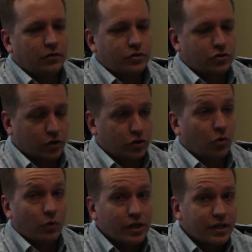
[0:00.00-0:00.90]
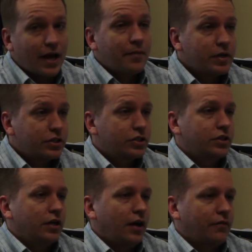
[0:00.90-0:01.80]
structural wind
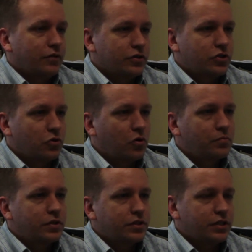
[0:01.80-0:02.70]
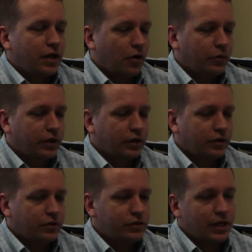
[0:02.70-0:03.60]
damage after the storm, to see how we
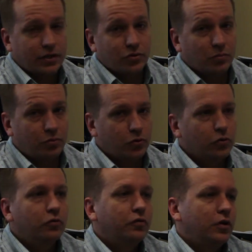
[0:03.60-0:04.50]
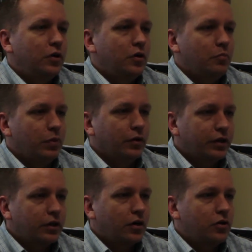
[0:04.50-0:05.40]
can use that to improve
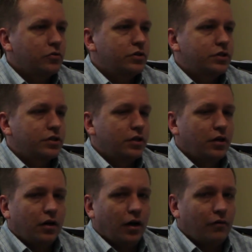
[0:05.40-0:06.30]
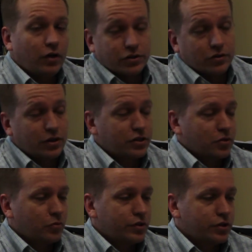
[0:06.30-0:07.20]
building codes. I've also done
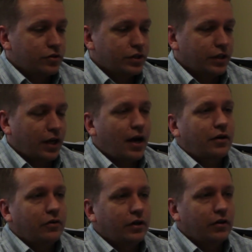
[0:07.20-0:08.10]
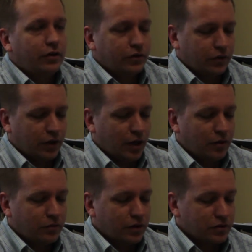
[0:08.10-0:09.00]
some research in the concrete area, looking
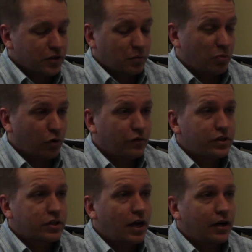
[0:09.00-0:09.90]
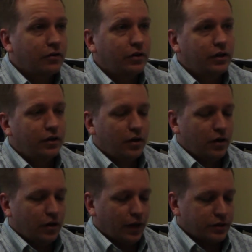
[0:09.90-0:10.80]
at things like pervious concrete.
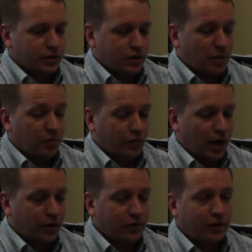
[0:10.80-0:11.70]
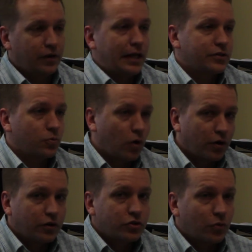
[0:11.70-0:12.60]
That's a type of concrete that allows
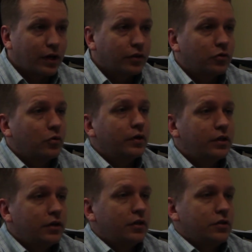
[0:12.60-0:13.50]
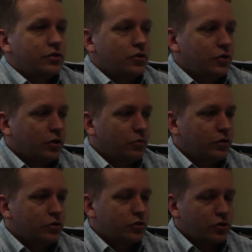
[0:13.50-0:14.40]
water to drain through it, so you can
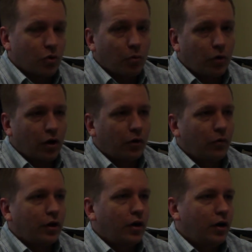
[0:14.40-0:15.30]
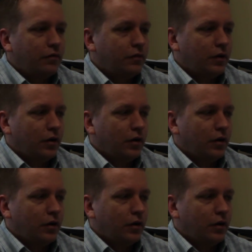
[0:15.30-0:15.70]
reduce stormwater runoff.